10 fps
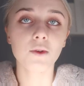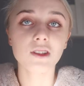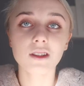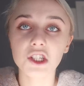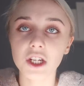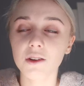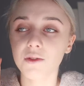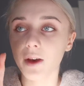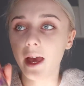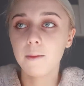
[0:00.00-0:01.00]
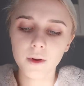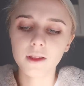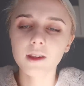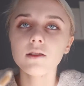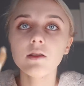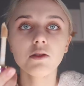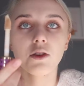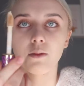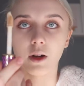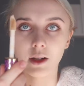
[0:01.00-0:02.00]
Using the shade Fair, but this is
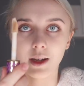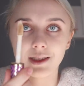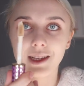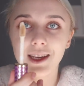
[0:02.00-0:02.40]
humongous.